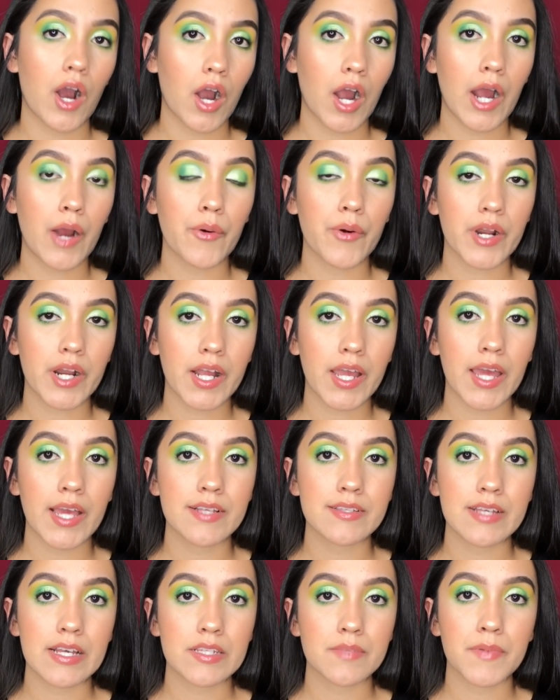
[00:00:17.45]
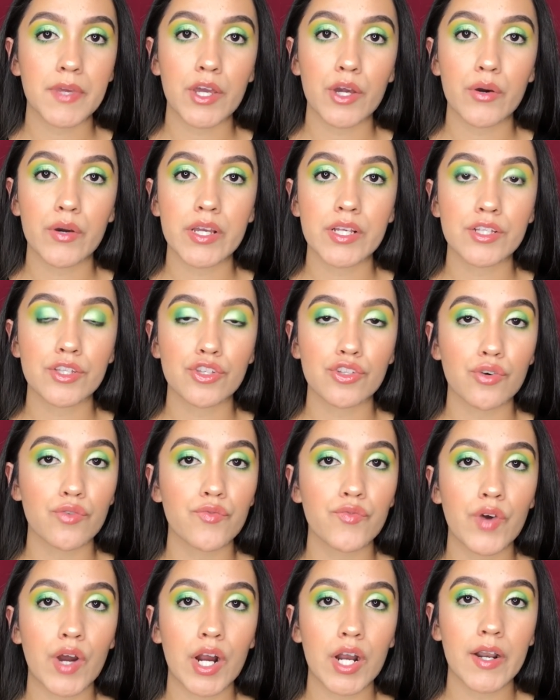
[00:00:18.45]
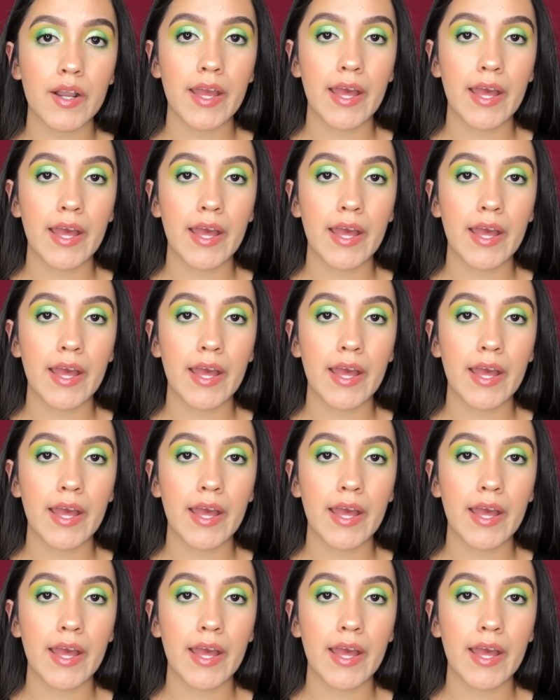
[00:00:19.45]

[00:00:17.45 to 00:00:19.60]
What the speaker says: our case has been going so far